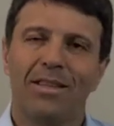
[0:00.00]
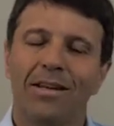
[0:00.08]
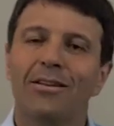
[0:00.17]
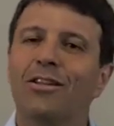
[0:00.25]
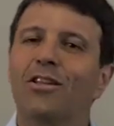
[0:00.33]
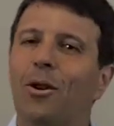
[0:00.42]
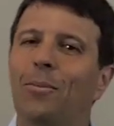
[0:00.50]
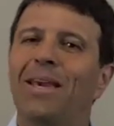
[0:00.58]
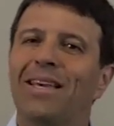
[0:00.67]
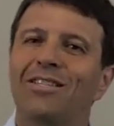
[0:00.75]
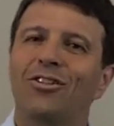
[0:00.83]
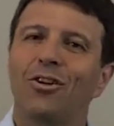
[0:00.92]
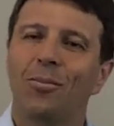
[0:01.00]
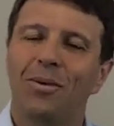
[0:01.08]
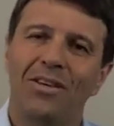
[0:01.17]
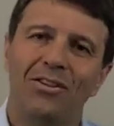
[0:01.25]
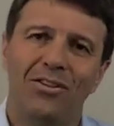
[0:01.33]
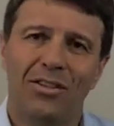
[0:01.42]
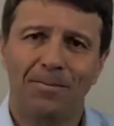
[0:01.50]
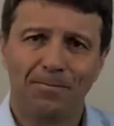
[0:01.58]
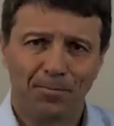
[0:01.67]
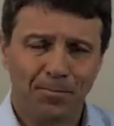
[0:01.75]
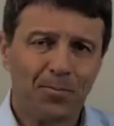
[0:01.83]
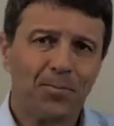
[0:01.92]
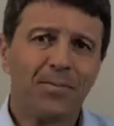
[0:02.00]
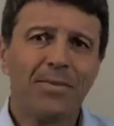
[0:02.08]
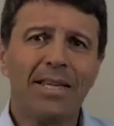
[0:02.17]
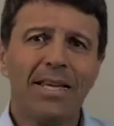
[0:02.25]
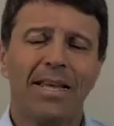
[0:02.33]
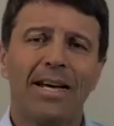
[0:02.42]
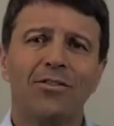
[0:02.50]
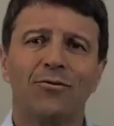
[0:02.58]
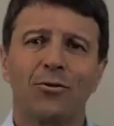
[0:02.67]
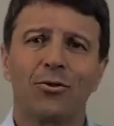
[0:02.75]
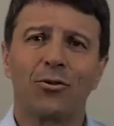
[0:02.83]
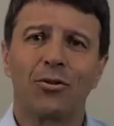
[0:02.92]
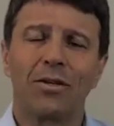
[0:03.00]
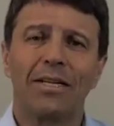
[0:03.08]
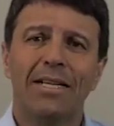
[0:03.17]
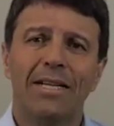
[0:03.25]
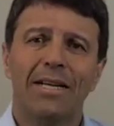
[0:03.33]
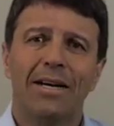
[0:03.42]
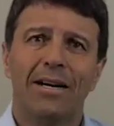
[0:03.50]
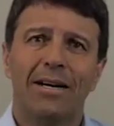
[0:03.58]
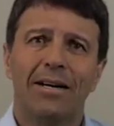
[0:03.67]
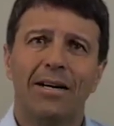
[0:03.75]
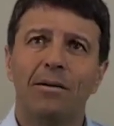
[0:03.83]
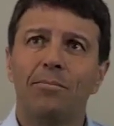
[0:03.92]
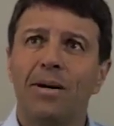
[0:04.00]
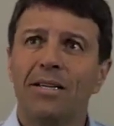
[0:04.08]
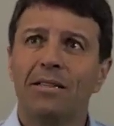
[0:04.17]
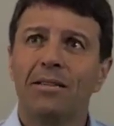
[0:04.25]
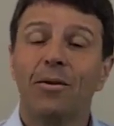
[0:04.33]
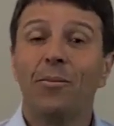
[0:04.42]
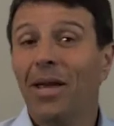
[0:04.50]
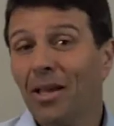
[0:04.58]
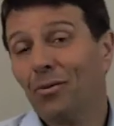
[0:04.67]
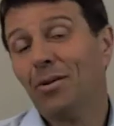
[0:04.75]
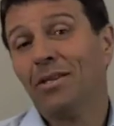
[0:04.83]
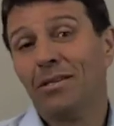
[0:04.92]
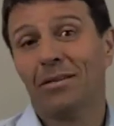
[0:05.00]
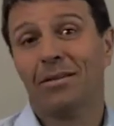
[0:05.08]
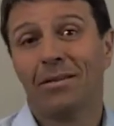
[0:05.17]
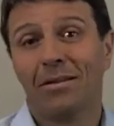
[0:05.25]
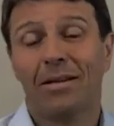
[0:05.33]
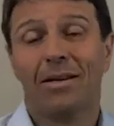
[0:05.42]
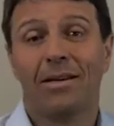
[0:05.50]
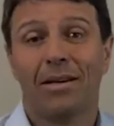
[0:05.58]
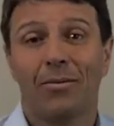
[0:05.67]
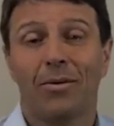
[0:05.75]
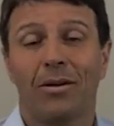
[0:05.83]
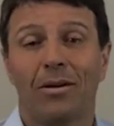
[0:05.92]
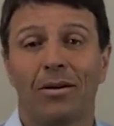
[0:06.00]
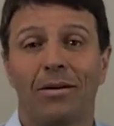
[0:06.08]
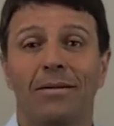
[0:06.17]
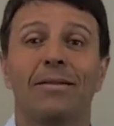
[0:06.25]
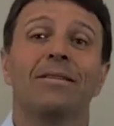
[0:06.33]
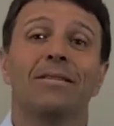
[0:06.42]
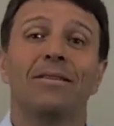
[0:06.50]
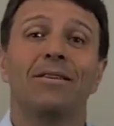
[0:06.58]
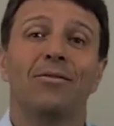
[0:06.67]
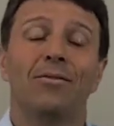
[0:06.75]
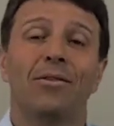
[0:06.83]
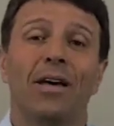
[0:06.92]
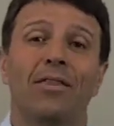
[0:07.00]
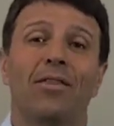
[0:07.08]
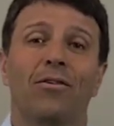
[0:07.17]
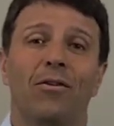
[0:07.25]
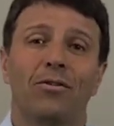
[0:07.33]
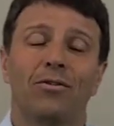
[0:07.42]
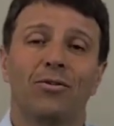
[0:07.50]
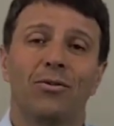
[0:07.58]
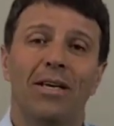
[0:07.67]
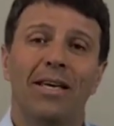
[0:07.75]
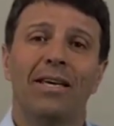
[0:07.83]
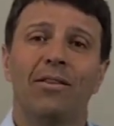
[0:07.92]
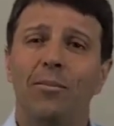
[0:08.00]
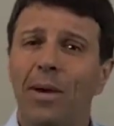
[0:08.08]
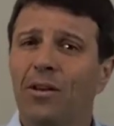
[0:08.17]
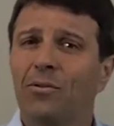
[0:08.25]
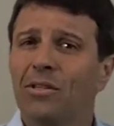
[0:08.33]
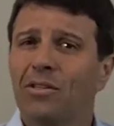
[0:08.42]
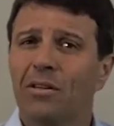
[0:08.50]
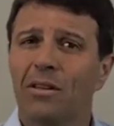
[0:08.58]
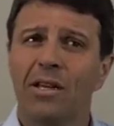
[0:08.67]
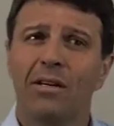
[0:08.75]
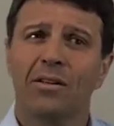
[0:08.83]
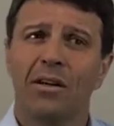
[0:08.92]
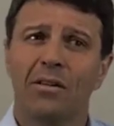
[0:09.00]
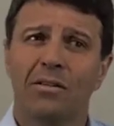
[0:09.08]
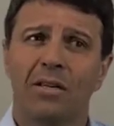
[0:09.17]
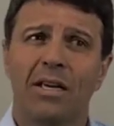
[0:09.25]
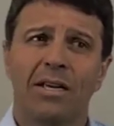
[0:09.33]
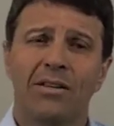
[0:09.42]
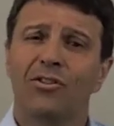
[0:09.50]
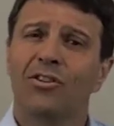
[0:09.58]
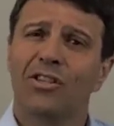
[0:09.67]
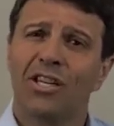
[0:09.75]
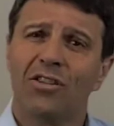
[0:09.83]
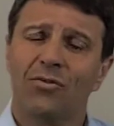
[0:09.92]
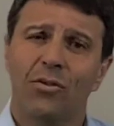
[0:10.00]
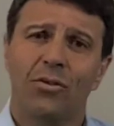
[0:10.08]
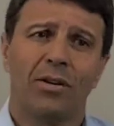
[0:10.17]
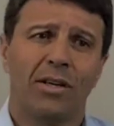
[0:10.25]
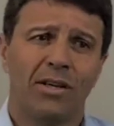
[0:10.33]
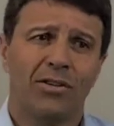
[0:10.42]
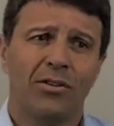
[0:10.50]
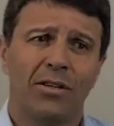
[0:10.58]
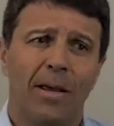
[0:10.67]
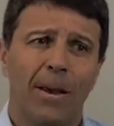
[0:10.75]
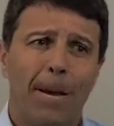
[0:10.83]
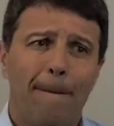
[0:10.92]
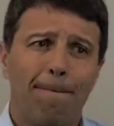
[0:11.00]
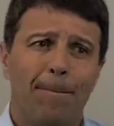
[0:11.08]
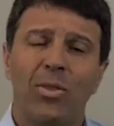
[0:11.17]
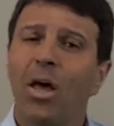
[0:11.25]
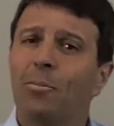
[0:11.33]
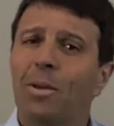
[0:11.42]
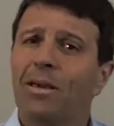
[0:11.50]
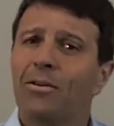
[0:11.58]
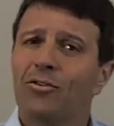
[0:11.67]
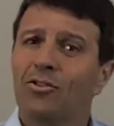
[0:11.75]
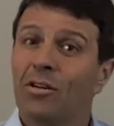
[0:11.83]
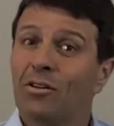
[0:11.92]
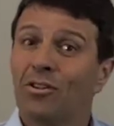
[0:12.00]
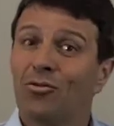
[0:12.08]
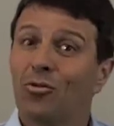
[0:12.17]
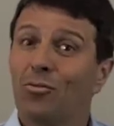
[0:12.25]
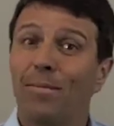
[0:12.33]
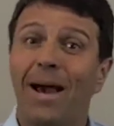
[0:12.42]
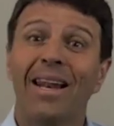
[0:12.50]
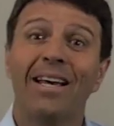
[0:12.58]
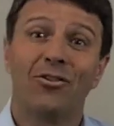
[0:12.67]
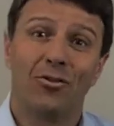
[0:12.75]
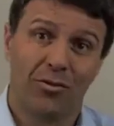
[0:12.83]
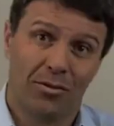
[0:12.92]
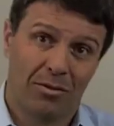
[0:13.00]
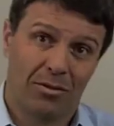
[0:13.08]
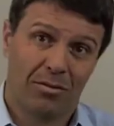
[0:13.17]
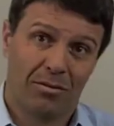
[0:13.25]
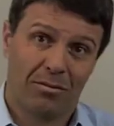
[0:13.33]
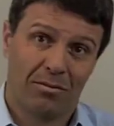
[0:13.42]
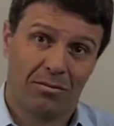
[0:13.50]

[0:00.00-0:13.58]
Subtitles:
they're not going to make his job easy, that's for sure. But the main reason, and I want to give you that thought today, the main reason they're not successful is not because they're not good managers,